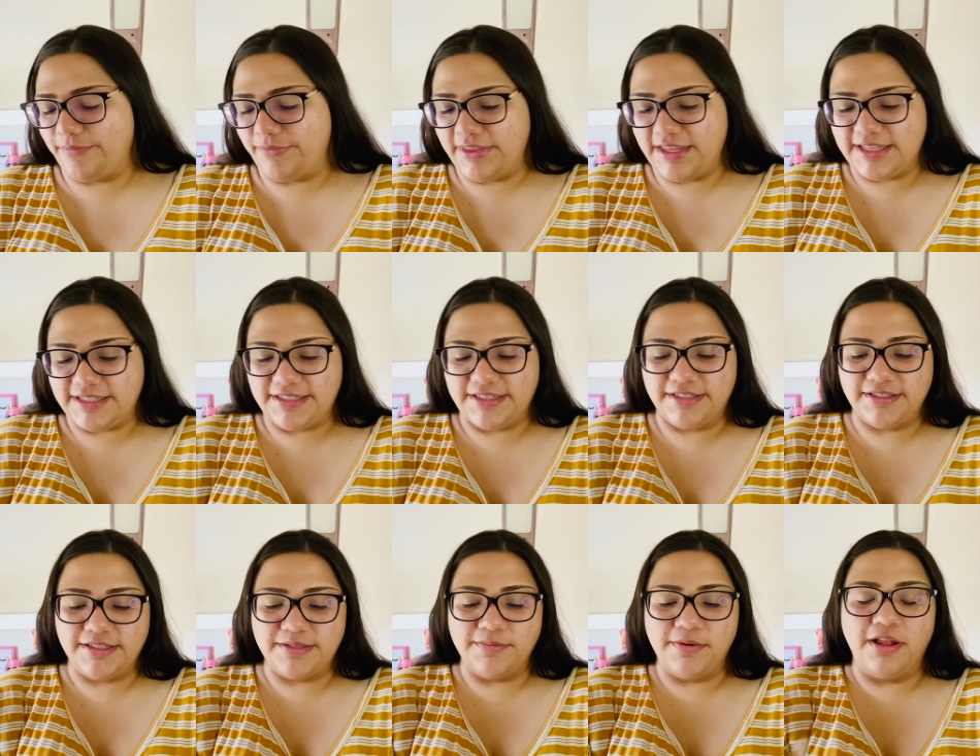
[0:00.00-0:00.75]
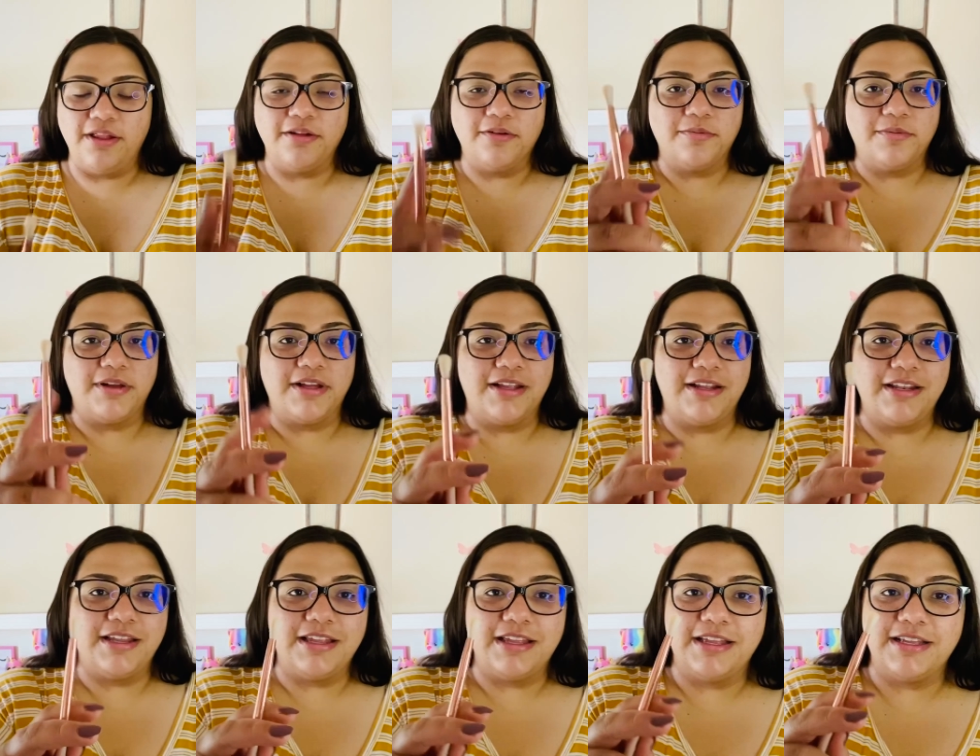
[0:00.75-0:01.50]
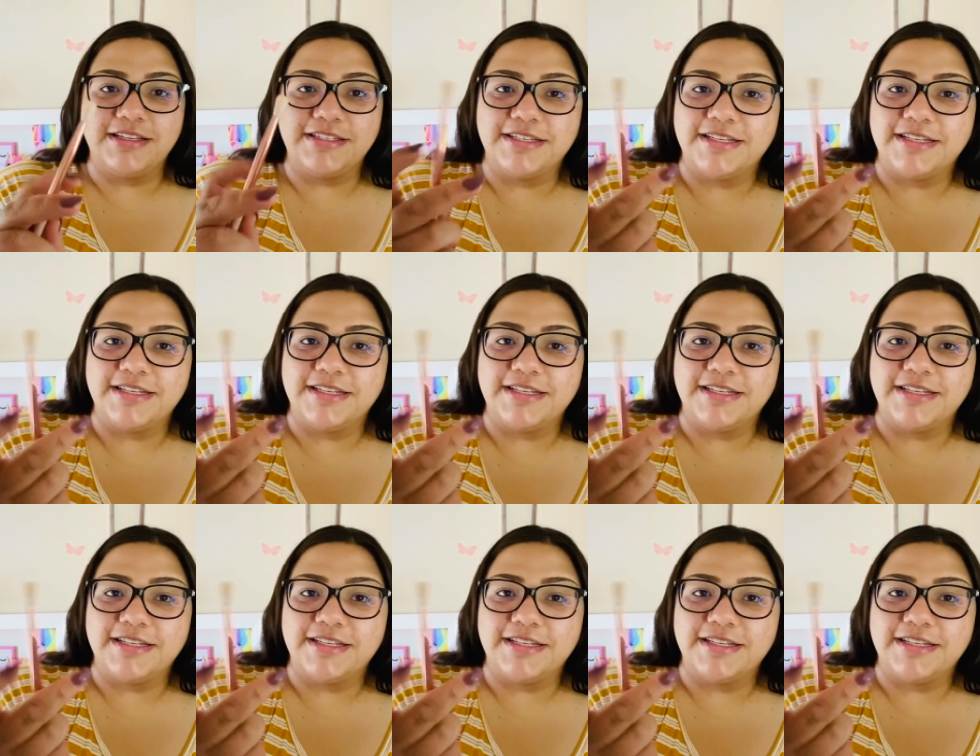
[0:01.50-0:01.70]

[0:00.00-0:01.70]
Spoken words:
This smaller one is